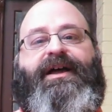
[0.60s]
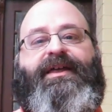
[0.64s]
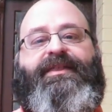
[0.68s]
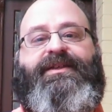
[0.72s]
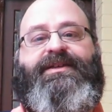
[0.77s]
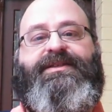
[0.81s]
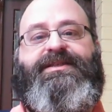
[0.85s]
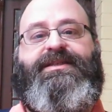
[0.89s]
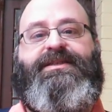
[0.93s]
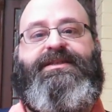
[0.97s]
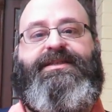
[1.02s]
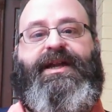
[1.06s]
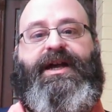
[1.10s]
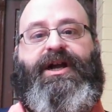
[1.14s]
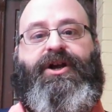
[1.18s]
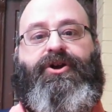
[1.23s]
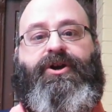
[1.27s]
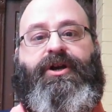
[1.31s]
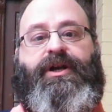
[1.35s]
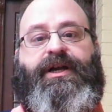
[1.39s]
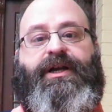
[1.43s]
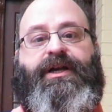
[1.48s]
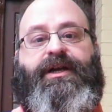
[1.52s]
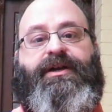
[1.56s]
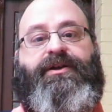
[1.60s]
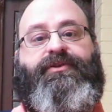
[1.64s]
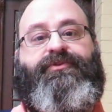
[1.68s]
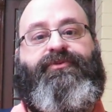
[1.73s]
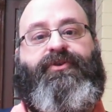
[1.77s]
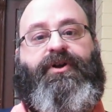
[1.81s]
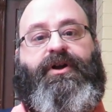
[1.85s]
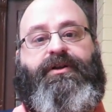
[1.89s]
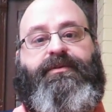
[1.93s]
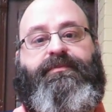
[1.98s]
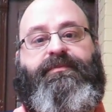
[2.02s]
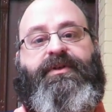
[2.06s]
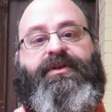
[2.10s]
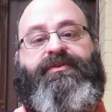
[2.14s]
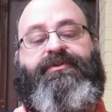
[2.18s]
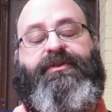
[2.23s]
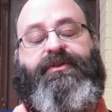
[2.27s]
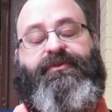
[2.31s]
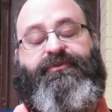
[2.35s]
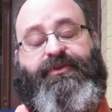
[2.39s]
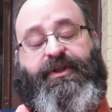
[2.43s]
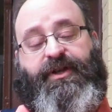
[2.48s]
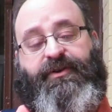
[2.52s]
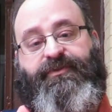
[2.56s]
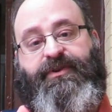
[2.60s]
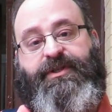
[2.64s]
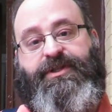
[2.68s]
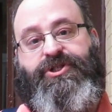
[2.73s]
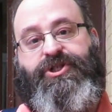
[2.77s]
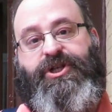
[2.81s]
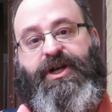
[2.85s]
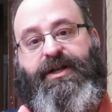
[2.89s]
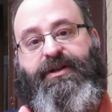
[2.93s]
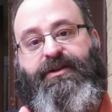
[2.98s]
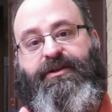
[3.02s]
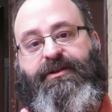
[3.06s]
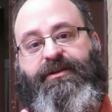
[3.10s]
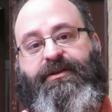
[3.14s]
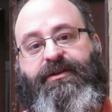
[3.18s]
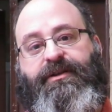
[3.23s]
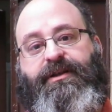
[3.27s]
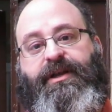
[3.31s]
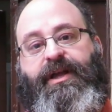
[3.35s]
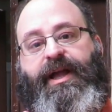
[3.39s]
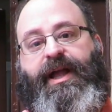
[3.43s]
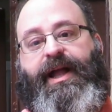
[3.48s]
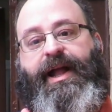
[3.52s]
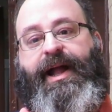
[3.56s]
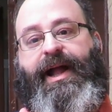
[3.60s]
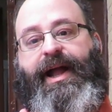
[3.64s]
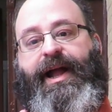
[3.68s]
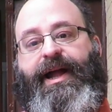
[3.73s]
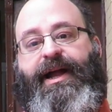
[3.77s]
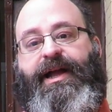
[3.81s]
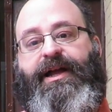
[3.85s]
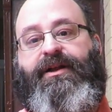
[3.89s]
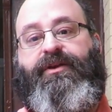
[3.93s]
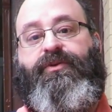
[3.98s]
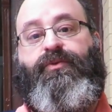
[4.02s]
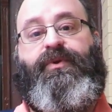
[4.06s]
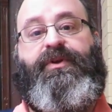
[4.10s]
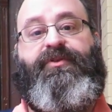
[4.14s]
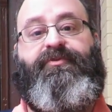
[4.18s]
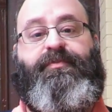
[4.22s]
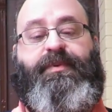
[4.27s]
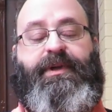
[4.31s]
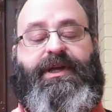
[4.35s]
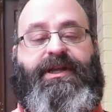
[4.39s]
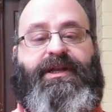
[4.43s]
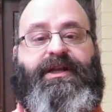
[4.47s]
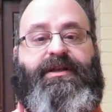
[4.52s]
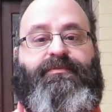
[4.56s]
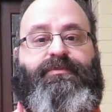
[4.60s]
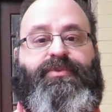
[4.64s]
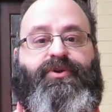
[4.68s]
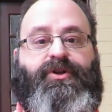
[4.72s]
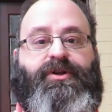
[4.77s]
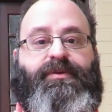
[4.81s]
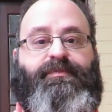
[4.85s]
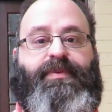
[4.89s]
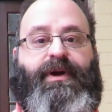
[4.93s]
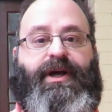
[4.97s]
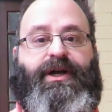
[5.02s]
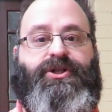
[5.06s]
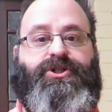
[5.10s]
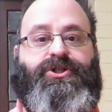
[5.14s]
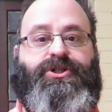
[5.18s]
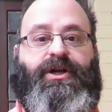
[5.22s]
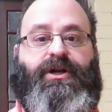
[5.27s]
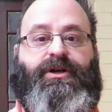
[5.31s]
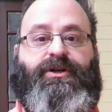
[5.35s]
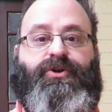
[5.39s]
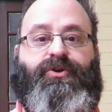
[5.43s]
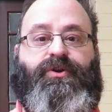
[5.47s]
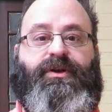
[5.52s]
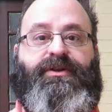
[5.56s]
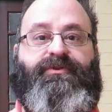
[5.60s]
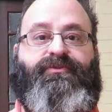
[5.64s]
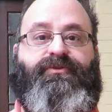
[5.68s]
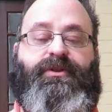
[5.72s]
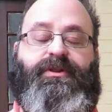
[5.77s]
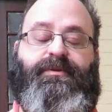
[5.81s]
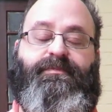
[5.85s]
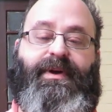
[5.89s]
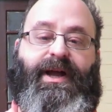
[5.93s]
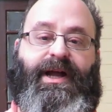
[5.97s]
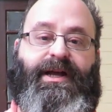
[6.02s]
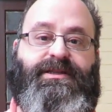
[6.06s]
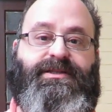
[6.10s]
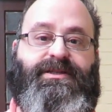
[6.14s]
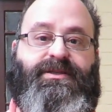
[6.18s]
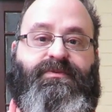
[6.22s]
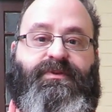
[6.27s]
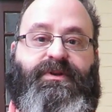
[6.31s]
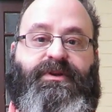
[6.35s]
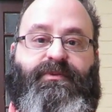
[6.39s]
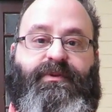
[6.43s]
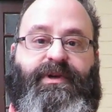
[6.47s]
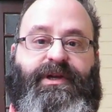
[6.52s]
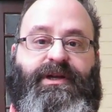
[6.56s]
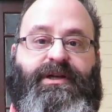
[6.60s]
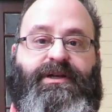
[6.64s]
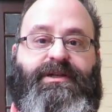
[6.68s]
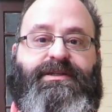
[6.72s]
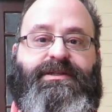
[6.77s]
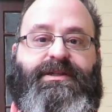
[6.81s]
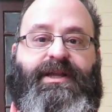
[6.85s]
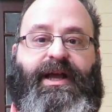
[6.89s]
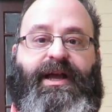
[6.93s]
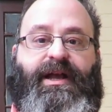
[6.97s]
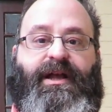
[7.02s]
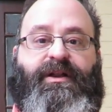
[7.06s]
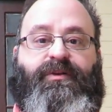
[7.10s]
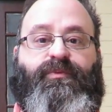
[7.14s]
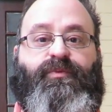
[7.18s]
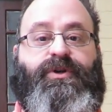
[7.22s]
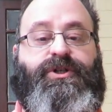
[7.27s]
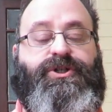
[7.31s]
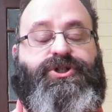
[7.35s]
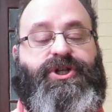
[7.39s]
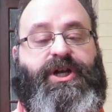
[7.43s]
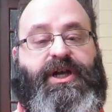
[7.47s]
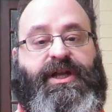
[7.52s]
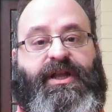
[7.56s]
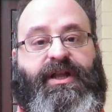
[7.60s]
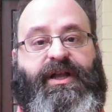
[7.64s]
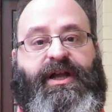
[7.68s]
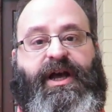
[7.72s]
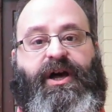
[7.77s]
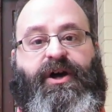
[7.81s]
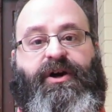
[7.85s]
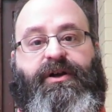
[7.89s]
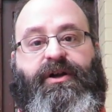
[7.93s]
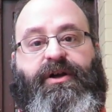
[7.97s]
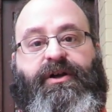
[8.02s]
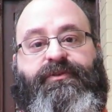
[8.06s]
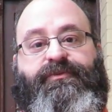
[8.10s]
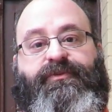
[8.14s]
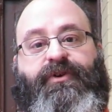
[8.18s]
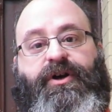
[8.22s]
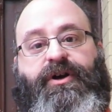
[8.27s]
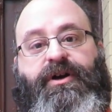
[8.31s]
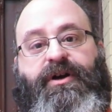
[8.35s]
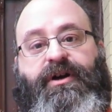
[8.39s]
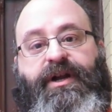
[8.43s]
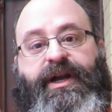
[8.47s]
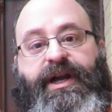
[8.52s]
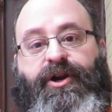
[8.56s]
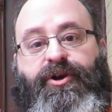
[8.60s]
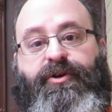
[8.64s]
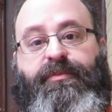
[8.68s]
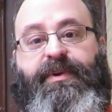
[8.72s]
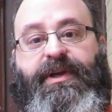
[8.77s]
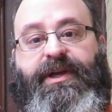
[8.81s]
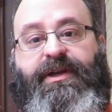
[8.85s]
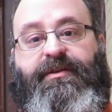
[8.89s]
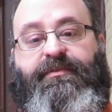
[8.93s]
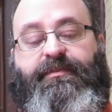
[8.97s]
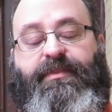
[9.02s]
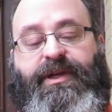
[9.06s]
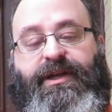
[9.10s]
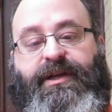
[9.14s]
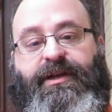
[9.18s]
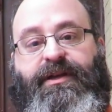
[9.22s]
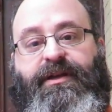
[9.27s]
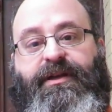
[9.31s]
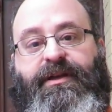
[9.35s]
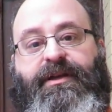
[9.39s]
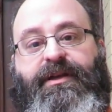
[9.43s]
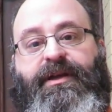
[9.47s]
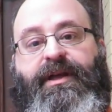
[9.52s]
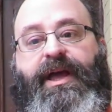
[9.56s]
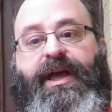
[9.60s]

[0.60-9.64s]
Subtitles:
Hi, this is Eric from the Fluffies channel, and we've been in Budapest, Hungary for the past 3 weeks, and we're checking out of our Airbnb.